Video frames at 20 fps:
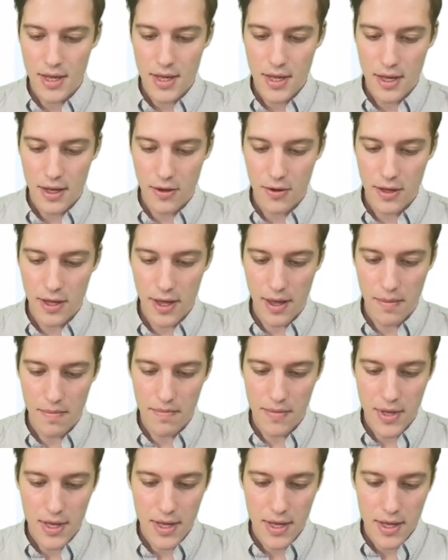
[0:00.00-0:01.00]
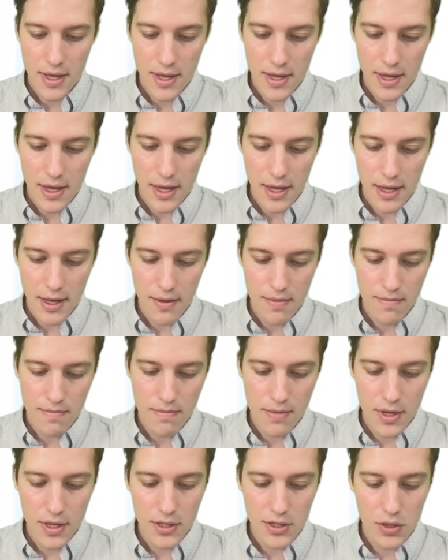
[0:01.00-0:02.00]
Okay,
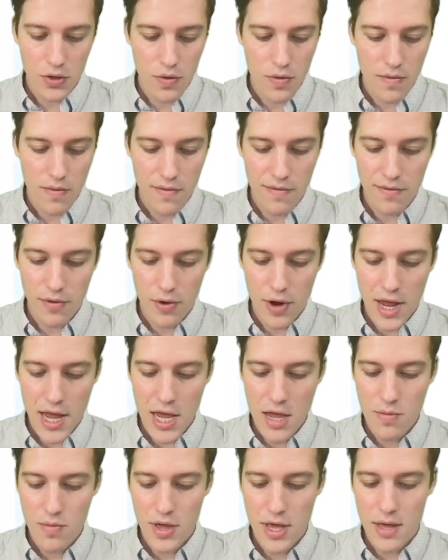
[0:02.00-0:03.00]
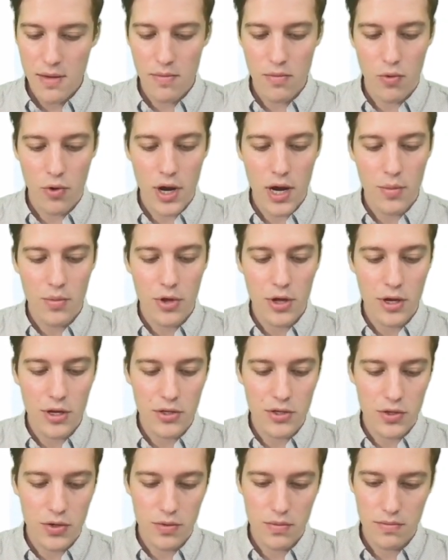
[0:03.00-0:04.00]
so for AB, what I'm going to
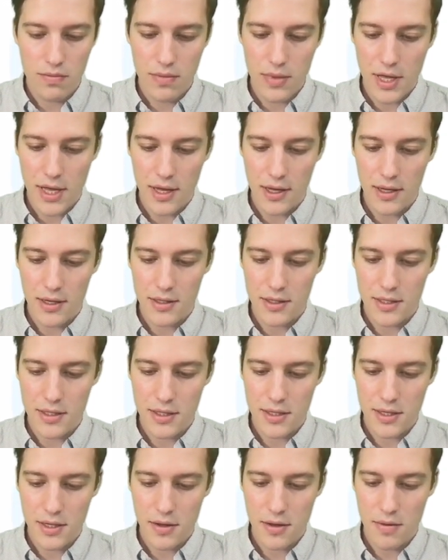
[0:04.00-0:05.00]
do is